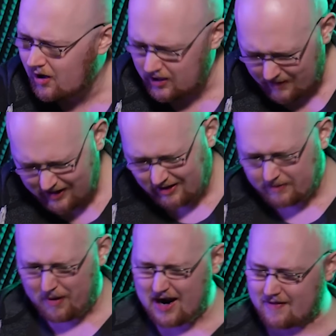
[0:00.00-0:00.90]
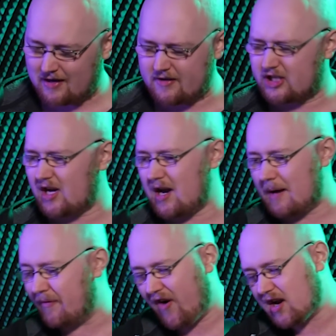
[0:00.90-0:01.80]
and am I allowed to buy at the end of the turn?
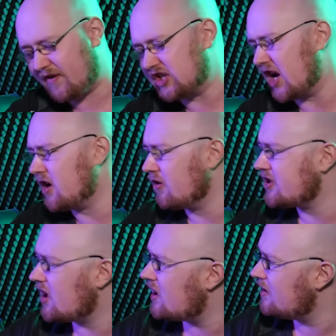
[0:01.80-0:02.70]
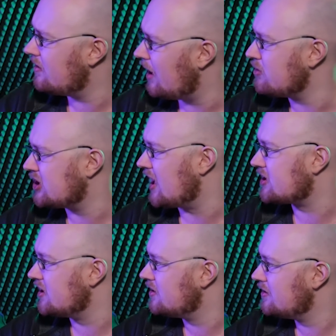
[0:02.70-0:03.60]
I'm fine if you say no to that, but I'm just
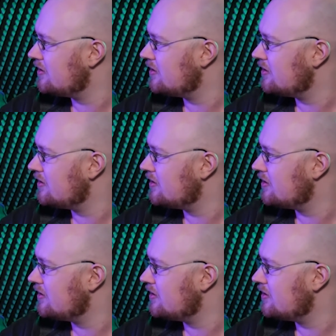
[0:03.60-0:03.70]
asking.